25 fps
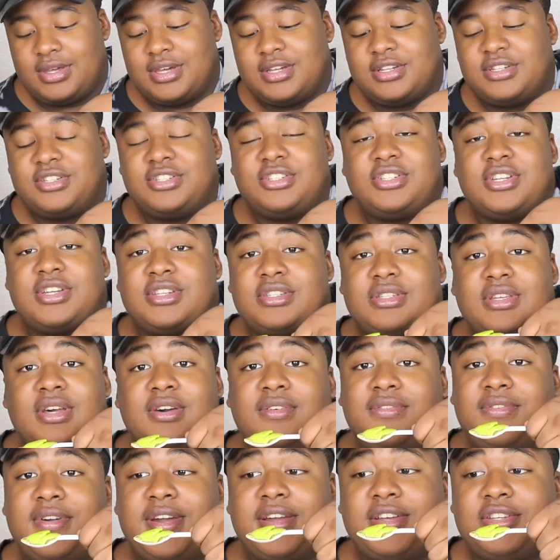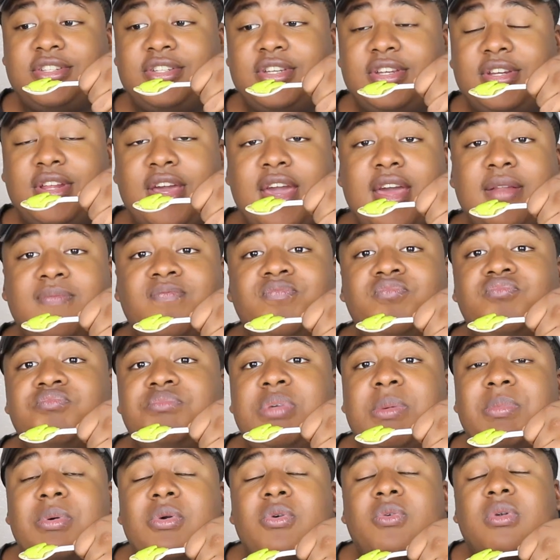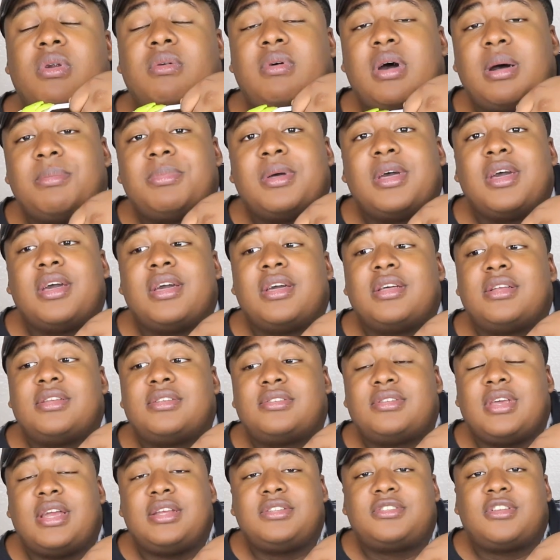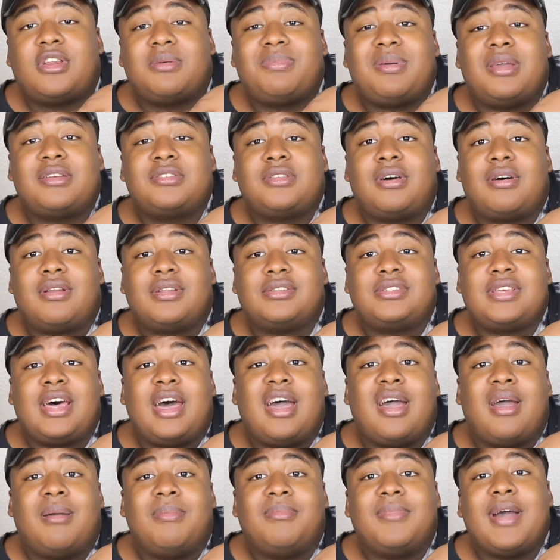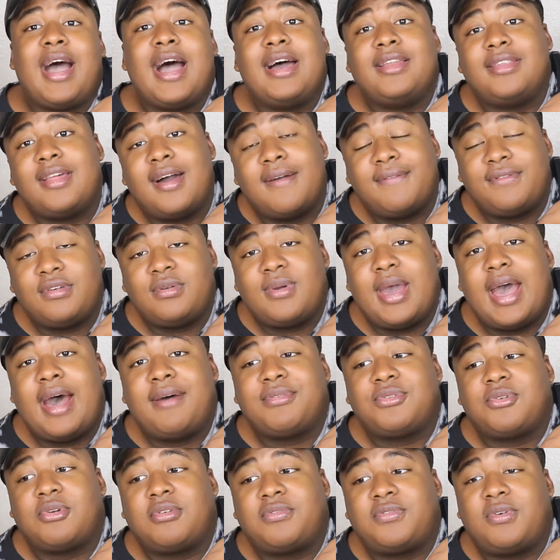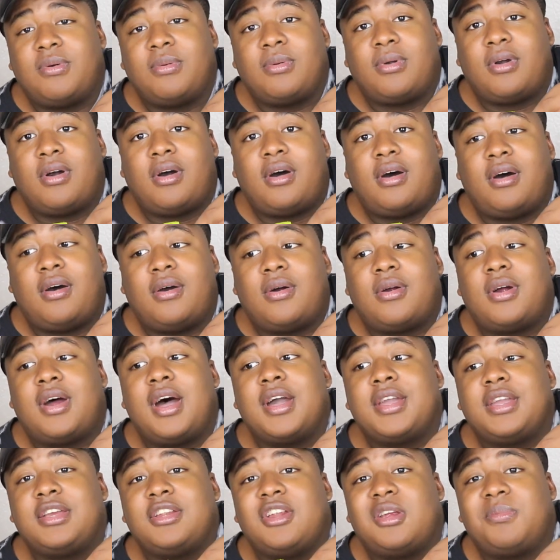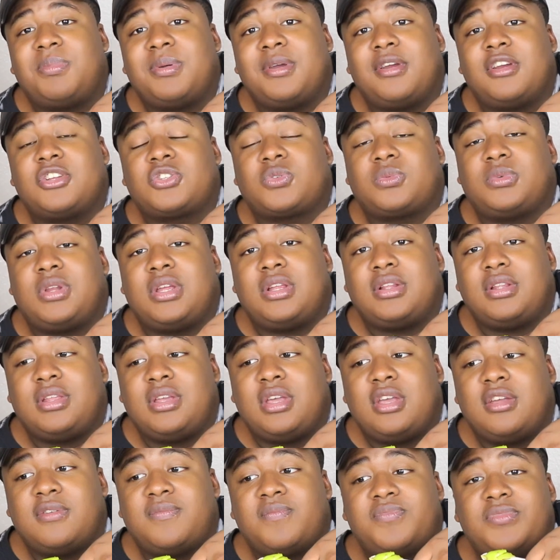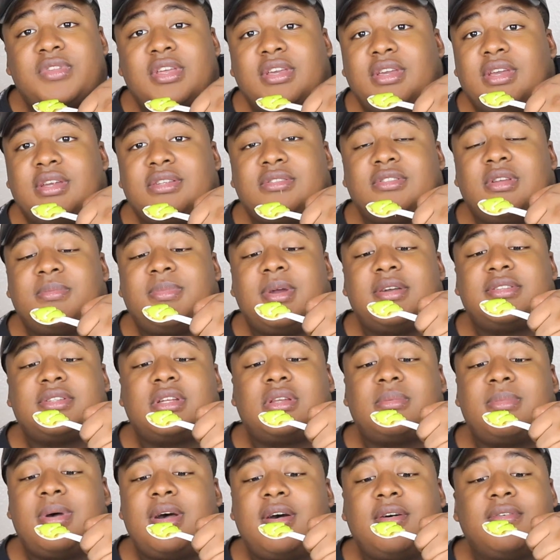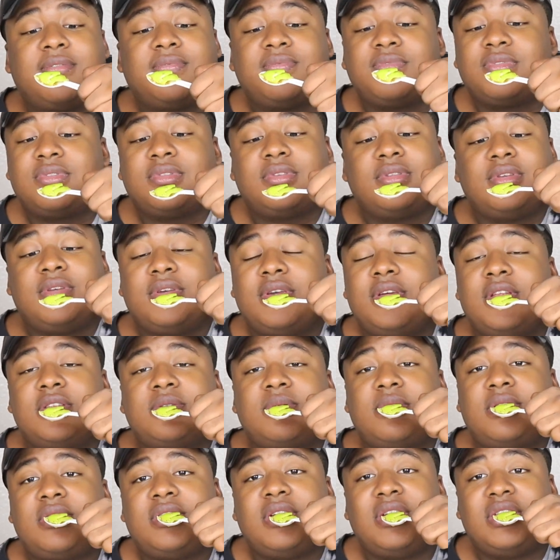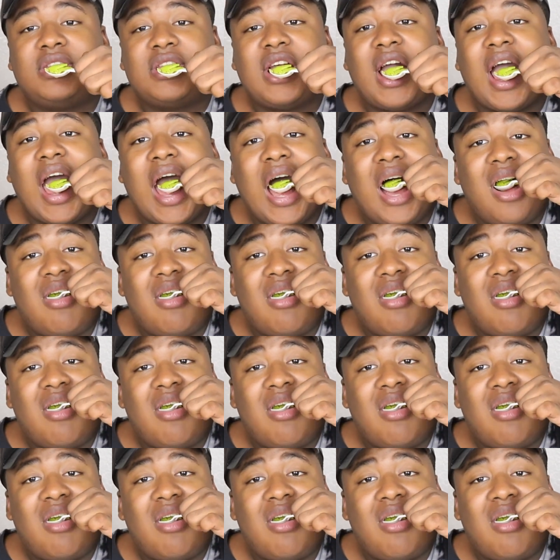It's just affection. And people grow up saying to their parents all the time, I love you, after a phone call, hugging their parents when they leave, and kissing their parents on the mouth. It is what it is.